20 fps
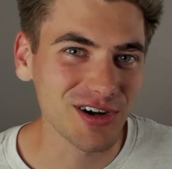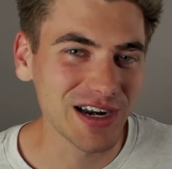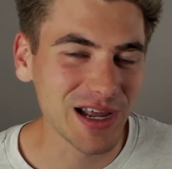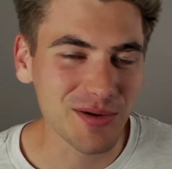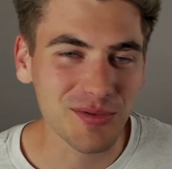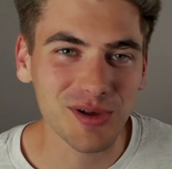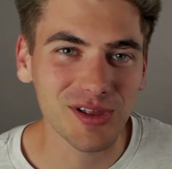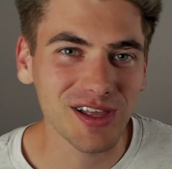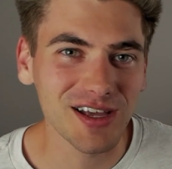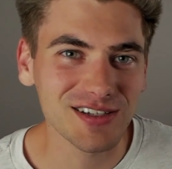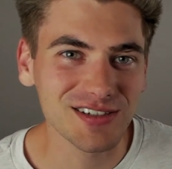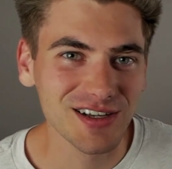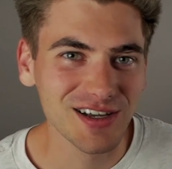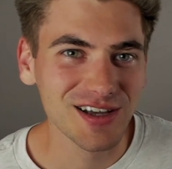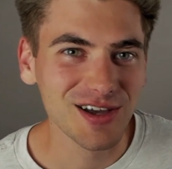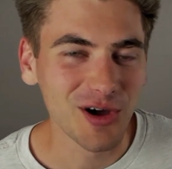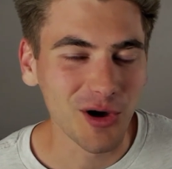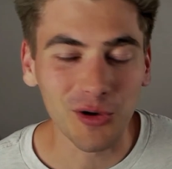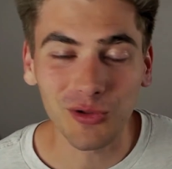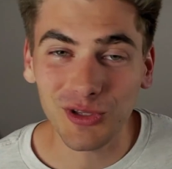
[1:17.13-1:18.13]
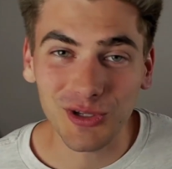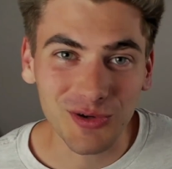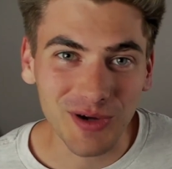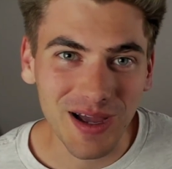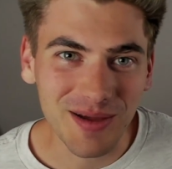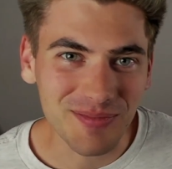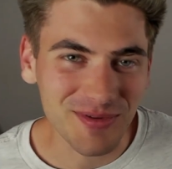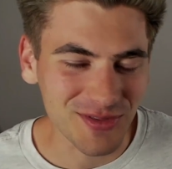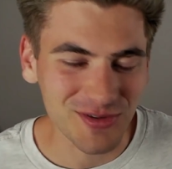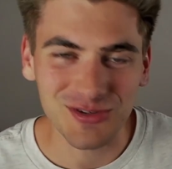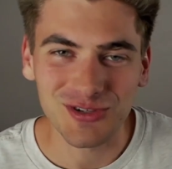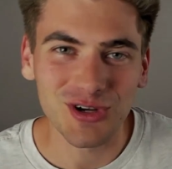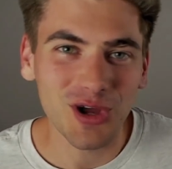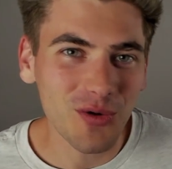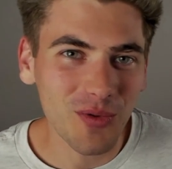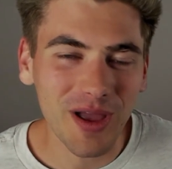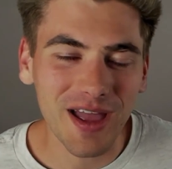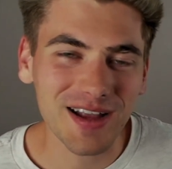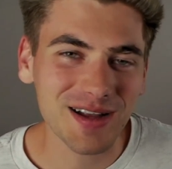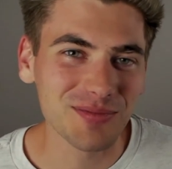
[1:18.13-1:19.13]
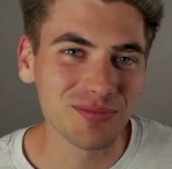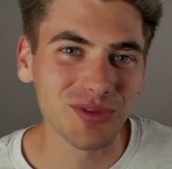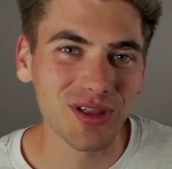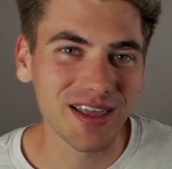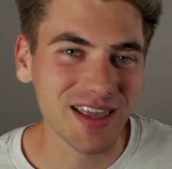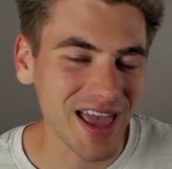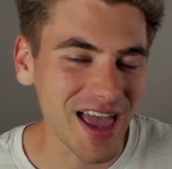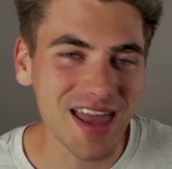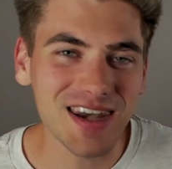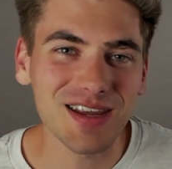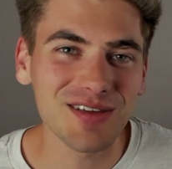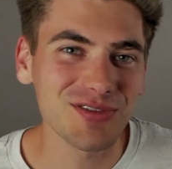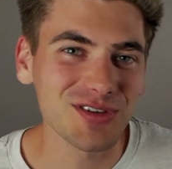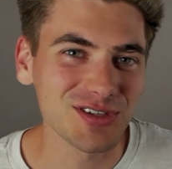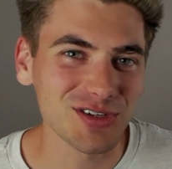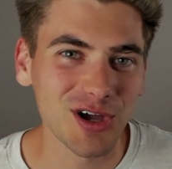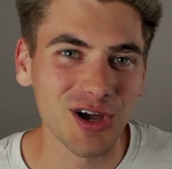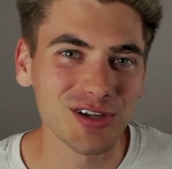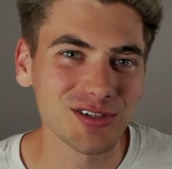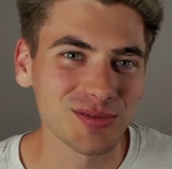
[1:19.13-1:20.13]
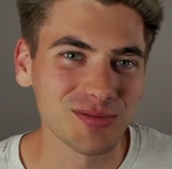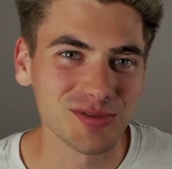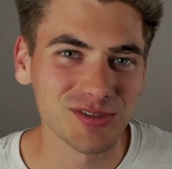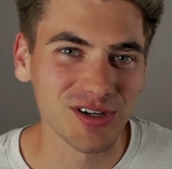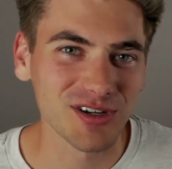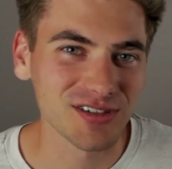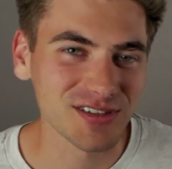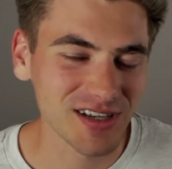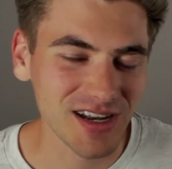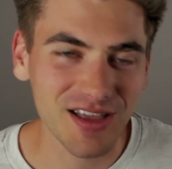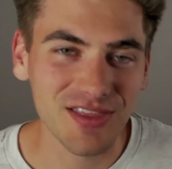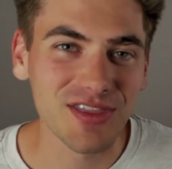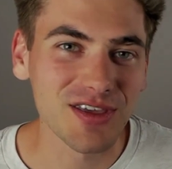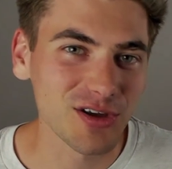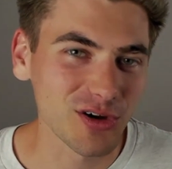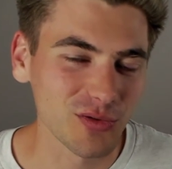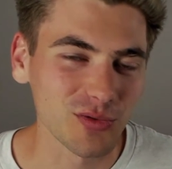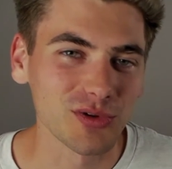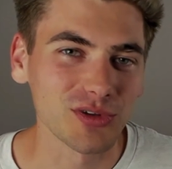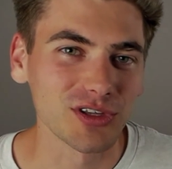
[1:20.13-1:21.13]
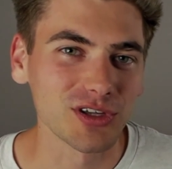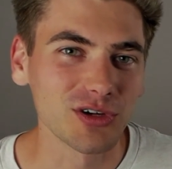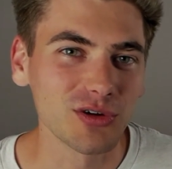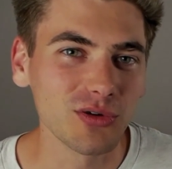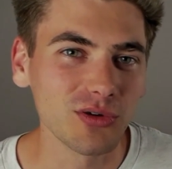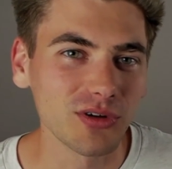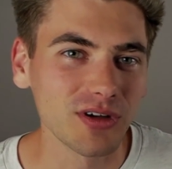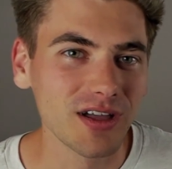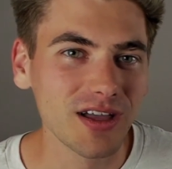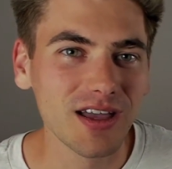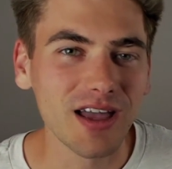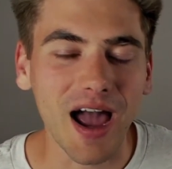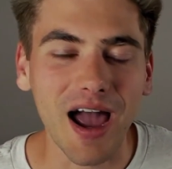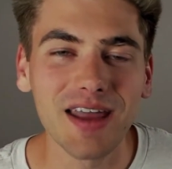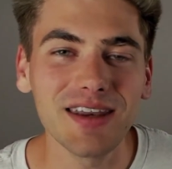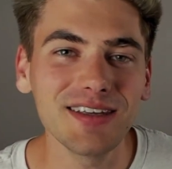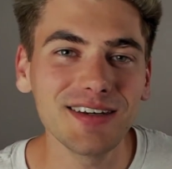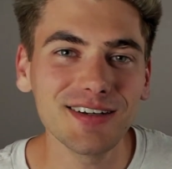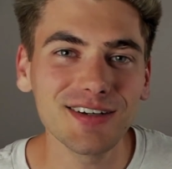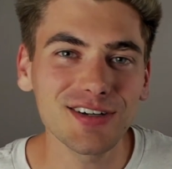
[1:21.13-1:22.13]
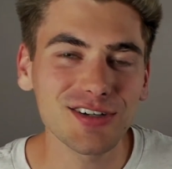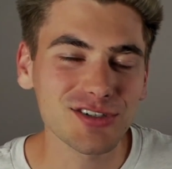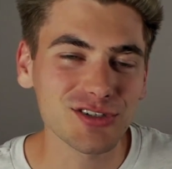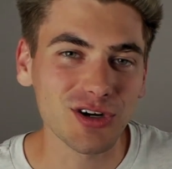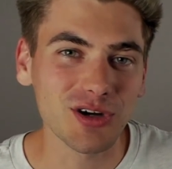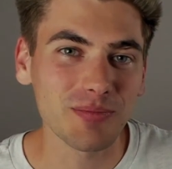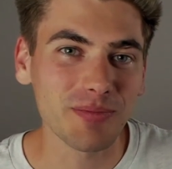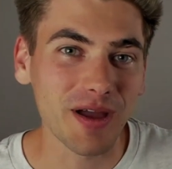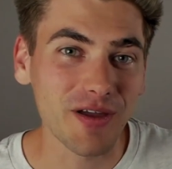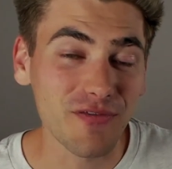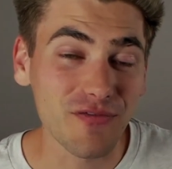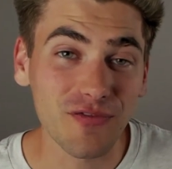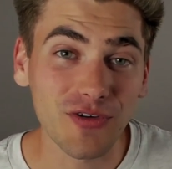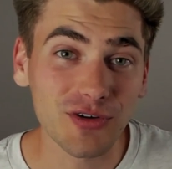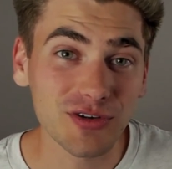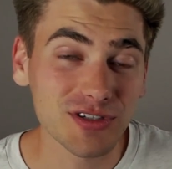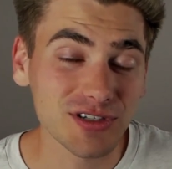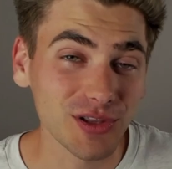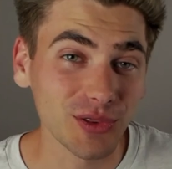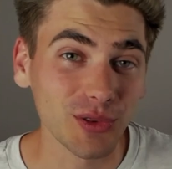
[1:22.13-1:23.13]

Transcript: and I realized, holy crap, there's no way I can play any of these awesome songs that I think are really cool. I needed to start by first